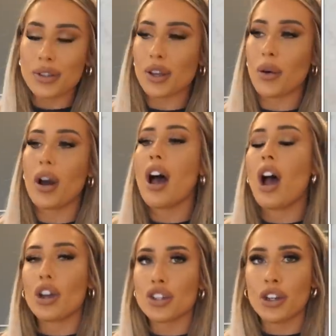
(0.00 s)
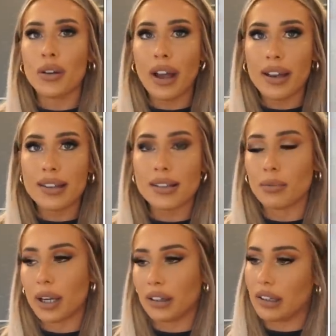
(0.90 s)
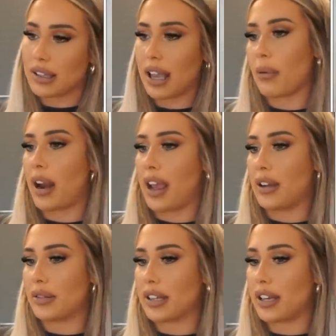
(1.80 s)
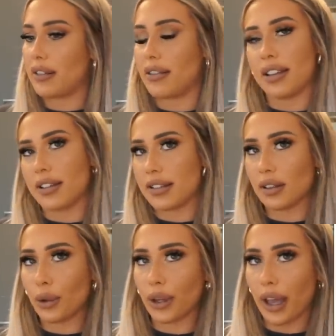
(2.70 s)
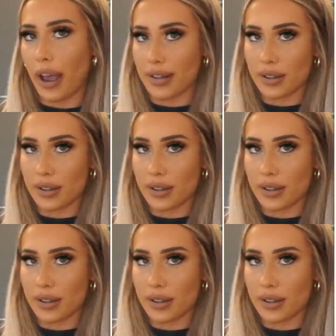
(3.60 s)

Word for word: So I'll show you guys what it looks like when I use it. It doesn't look as